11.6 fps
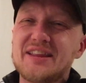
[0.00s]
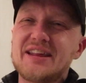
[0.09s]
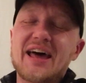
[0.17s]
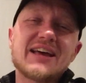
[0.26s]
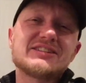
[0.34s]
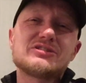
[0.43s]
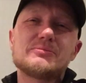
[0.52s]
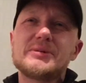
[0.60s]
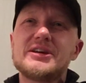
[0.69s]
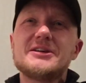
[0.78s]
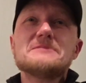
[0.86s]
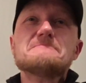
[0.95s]
That has to
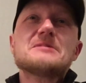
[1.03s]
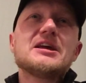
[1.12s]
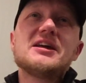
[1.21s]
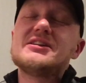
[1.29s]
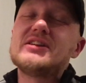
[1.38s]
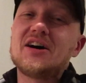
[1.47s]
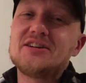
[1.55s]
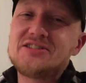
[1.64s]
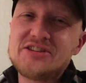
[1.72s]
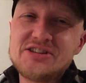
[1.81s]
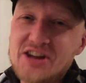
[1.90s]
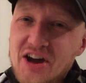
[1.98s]
be
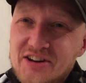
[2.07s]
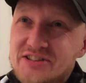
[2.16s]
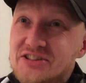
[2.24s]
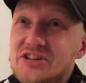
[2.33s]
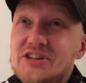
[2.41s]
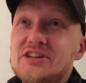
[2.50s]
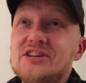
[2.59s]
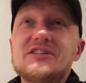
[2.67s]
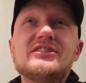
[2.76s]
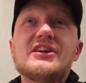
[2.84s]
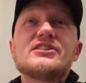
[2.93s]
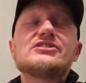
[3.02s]
1990,
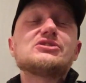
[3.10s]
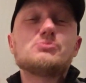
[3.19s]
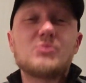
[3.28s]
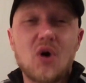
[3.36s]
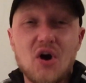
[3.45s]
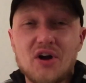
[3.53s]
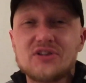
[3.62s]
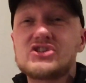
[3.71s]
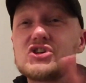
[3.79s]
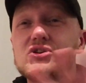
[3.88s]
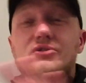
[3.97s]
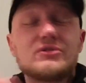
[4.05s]
91,
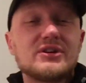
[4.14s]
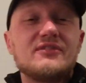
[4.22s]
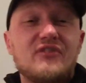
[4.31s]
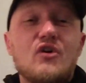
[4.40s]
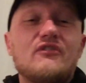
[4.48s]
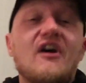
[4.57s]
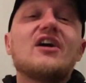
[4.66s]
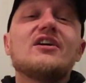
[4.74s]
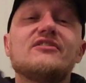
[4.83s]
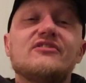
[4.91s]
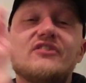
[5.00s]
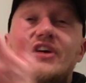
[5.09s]
2, 3, 4,
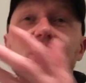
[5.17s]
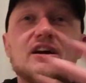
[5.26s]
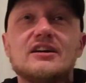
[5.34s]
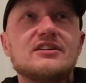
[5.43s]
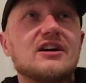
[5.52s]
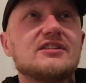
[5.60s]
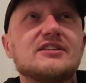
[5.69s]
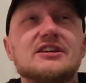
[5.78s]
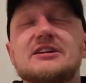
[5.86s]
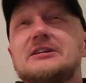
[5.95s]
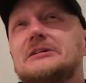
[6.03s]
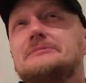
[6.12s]
5, 9.
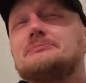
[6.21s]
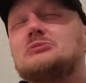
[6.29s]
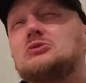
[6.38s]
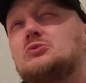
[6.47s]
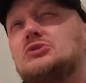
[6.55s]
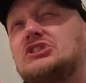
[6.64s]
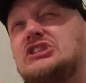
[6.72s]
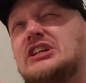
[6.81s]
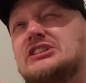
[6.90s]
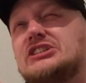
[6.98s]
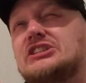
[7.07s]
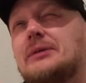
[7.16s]

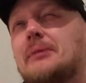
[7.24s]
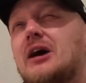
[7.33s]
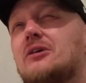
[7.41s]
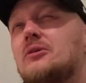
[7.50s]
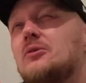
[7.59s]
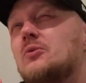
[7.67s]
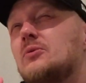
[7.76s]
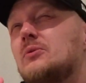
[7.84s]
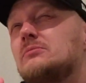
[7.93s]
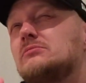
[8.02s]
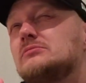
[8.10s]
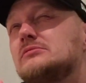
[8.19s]
Genesis came out
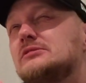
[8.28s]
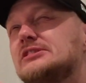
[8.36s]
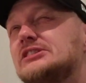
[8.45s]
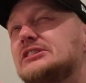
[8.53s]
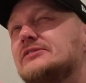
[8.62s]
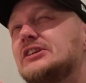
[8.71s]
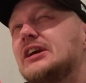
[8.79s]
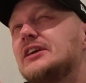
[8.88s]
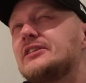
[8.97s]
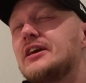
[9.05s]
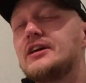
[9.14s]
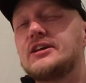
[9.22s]

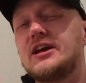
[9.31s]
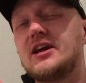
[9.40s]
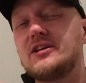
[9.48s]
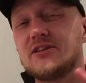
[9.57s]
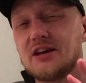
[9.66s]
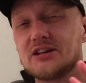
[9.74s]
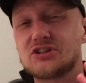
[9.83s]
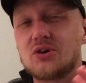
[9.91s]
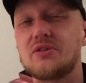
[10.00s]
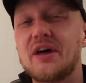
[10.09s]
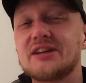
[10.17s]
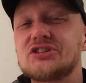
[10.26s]
78, 88. So
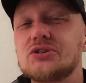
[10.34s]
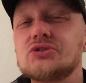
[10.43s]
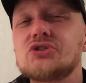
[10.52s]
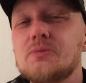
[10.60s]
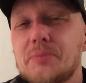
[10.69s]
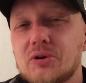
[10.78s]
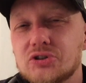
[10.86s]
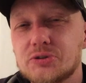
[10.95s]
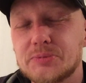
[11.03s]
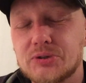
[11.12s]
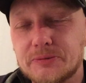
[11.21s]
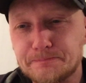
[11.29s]
that's also
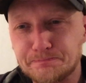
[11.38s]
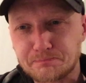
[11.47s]
possible.